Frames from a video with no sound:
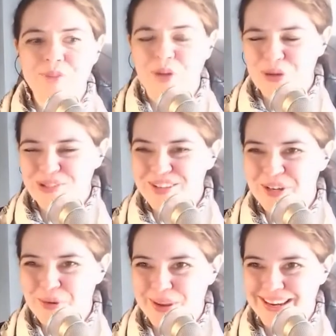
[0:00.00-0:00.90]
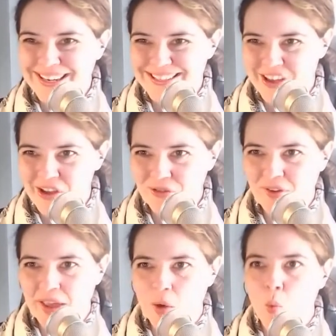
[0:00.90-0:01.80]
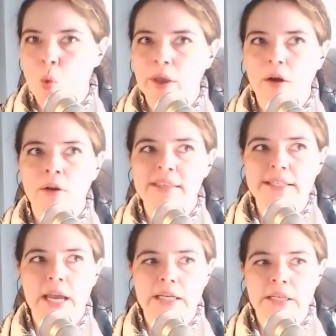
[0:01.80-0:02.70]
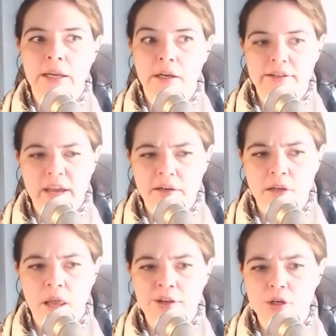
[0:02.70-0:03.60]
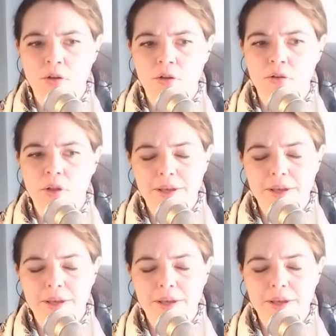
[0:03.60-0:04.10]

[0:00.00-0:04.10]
who's going to win in a dogfight, what are the technological